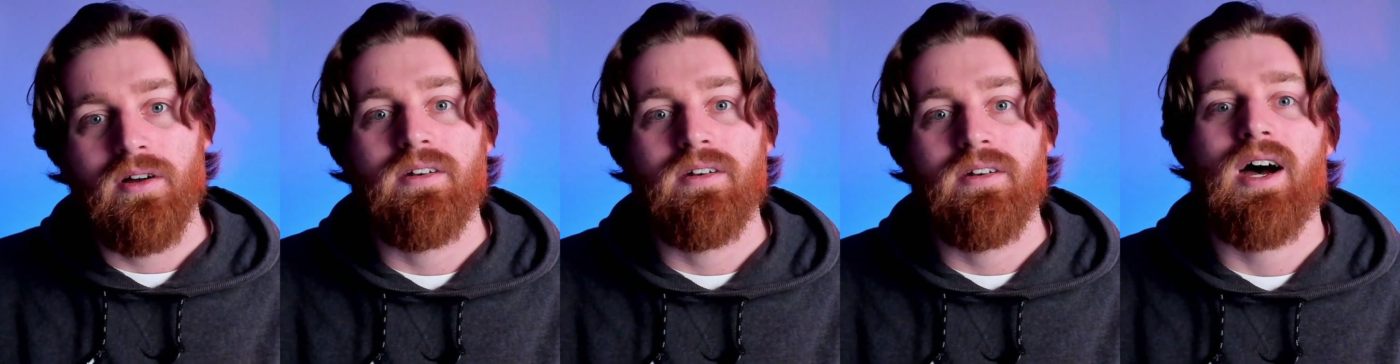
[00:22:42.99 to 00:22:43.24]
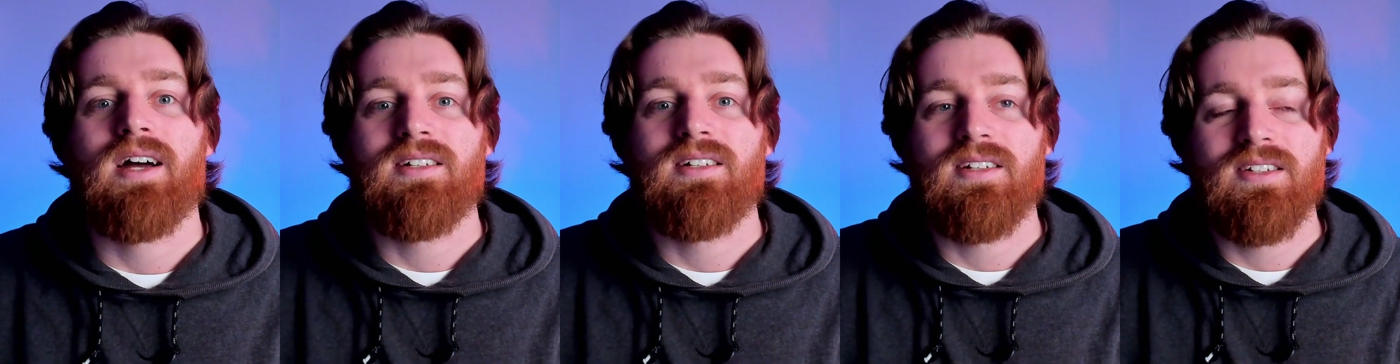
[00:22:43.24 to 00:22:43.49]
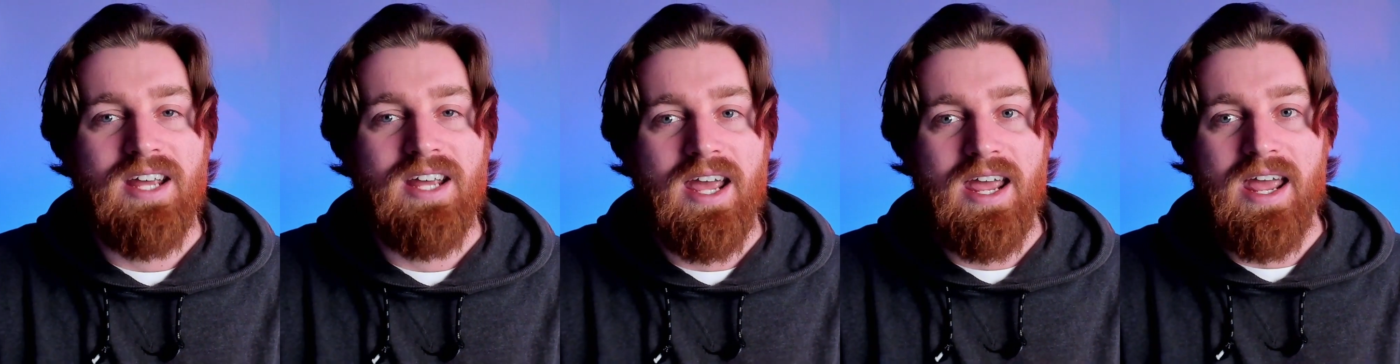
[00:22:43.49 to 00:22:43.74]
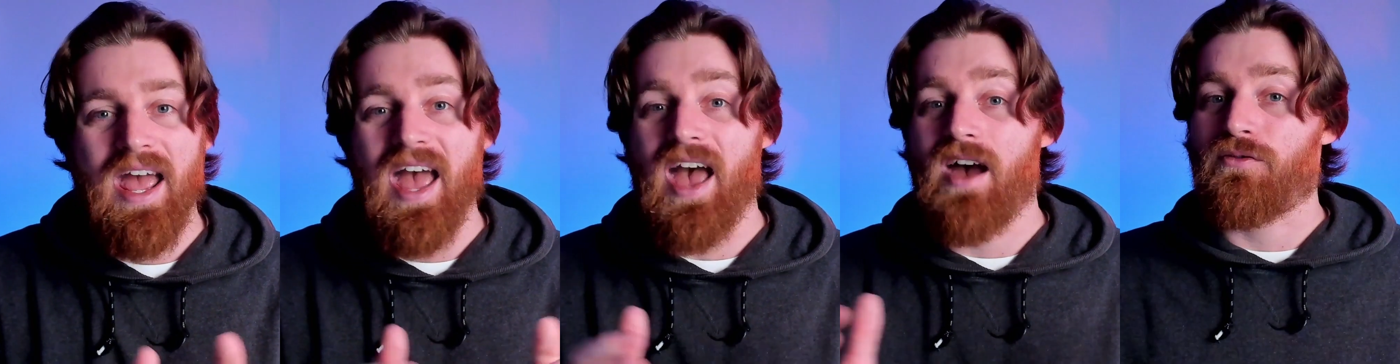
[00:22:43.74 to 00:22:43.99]
not to
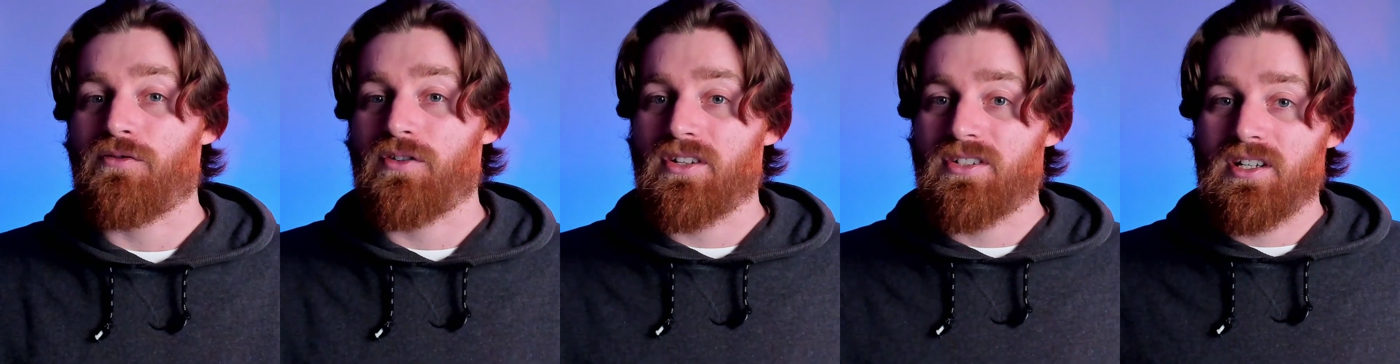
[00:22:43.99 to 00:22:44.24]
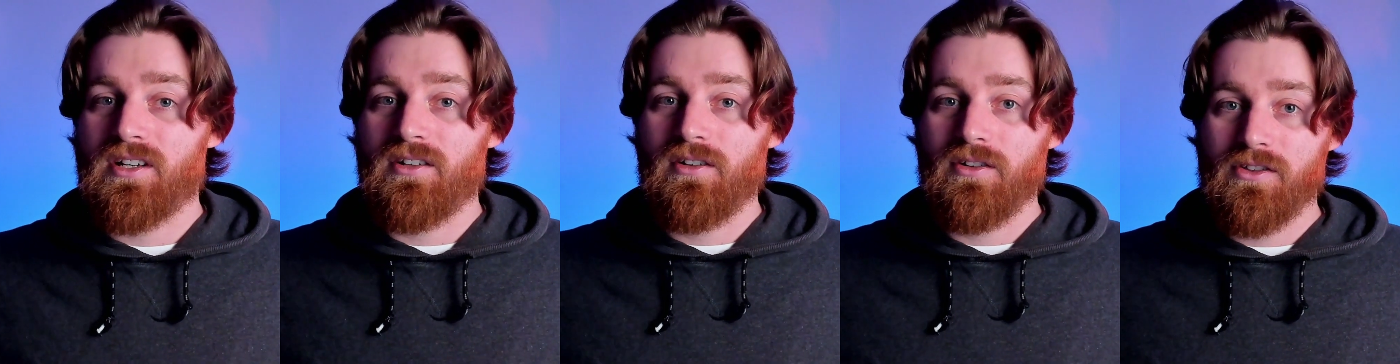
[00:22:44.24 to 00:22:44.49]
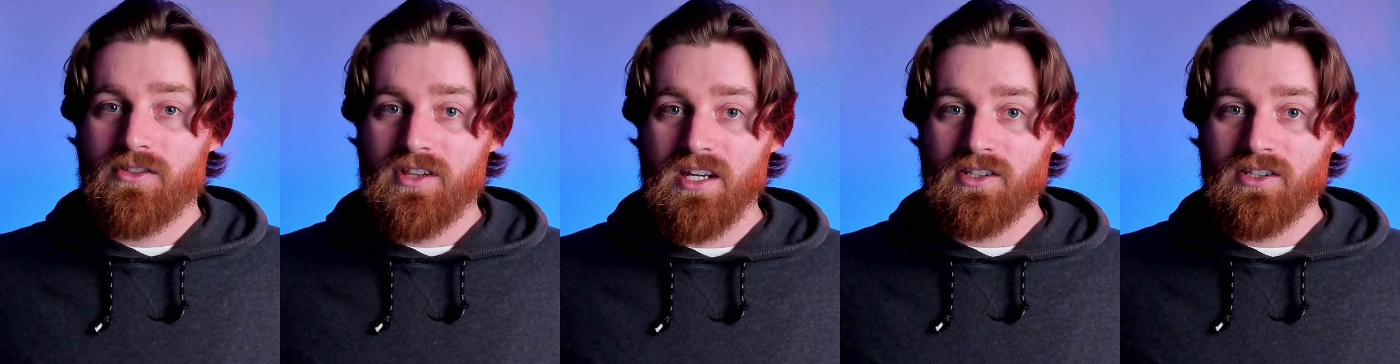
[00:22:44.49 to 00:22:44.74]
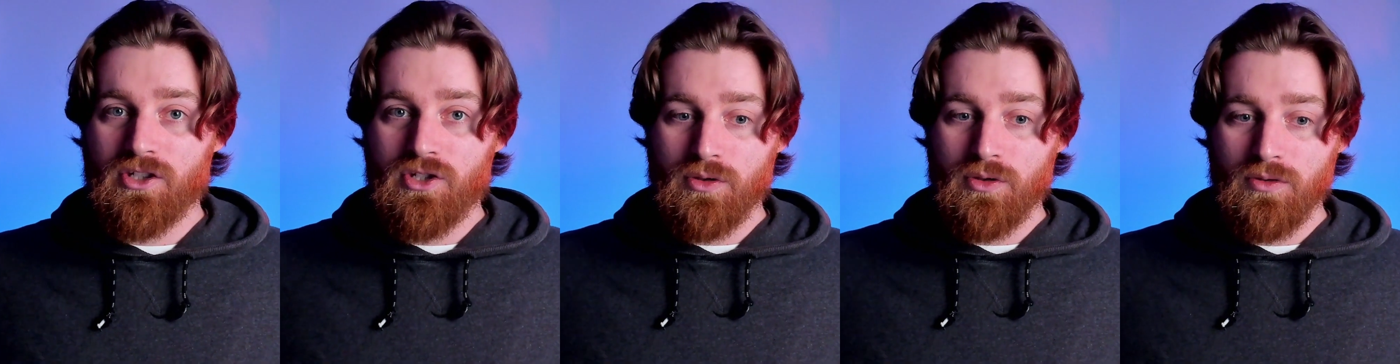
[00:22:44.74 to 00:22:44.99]
say every single thing
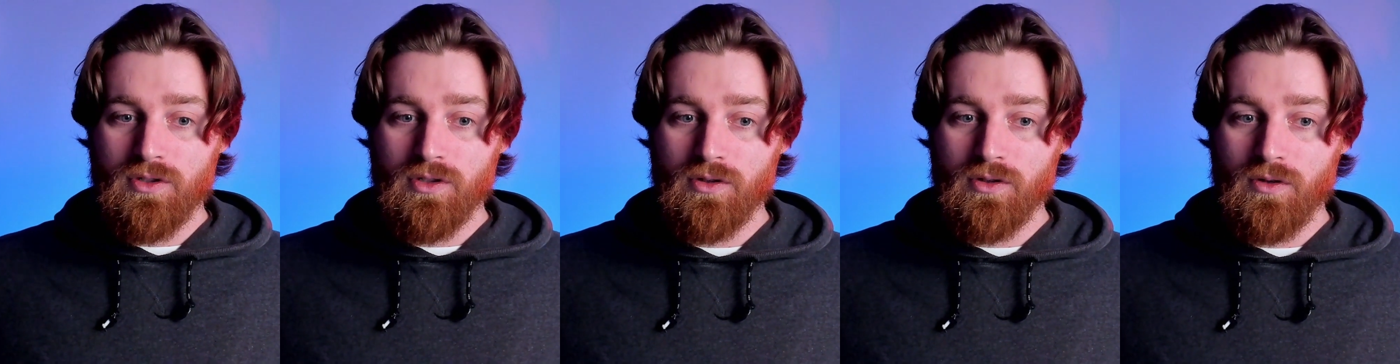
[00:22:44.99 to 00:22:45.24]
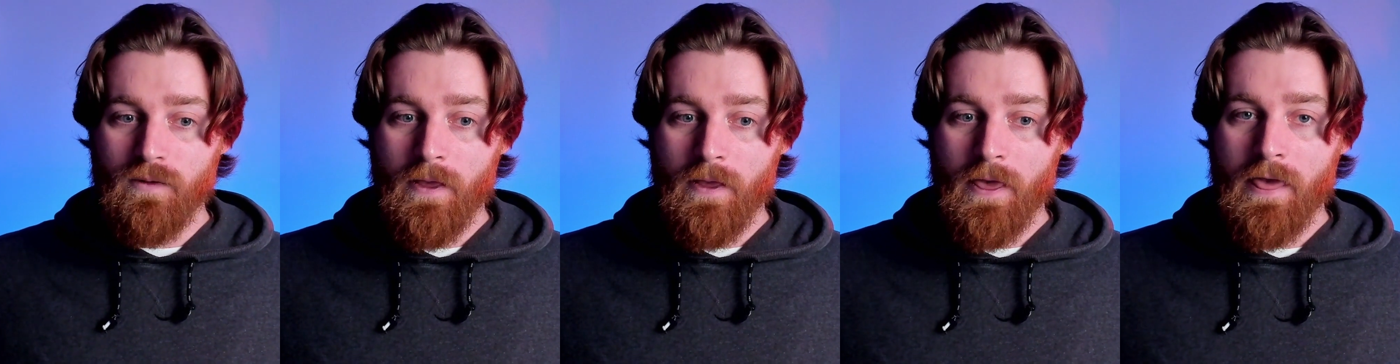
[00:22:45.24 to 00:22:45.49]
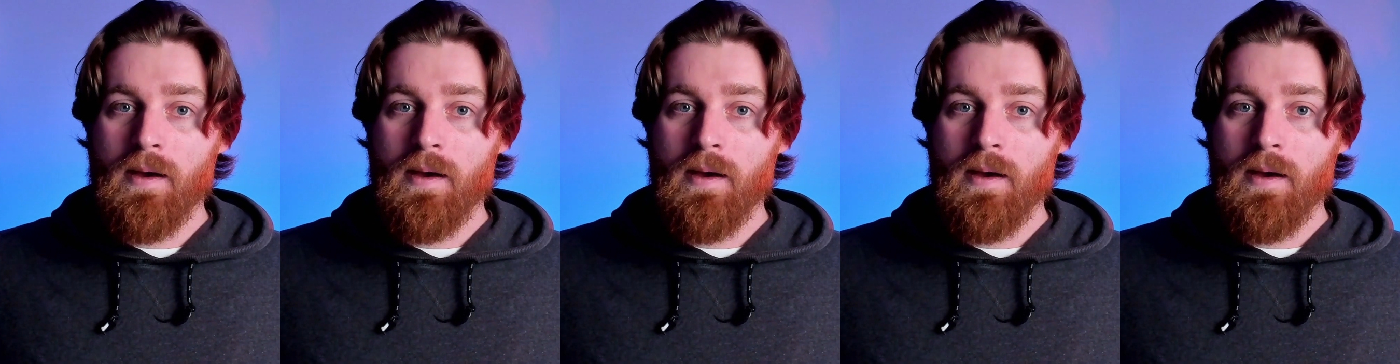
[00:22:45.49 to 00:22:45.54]
that you do,